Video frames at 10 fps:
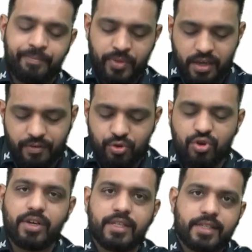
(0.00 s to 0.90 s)
If you
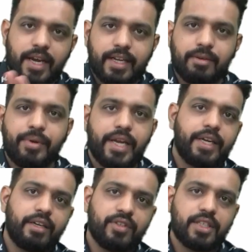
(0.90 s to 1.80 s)
go inside and break
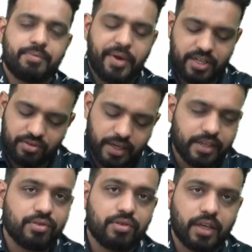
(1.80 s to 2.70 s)
it with a spatula,
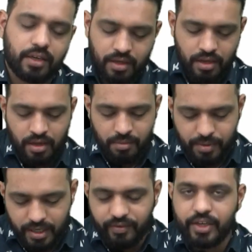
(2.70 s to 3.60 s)
it's okay.
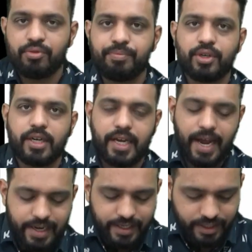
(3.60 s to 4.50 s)
But when you put a
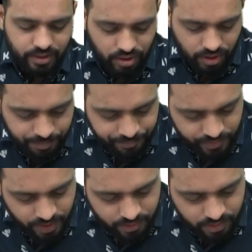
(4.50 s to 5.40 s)
dilating drop,
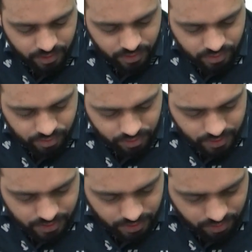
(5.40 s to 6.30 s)
so the
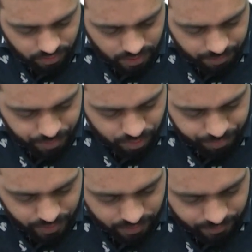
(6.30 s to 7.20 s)
circular pupil,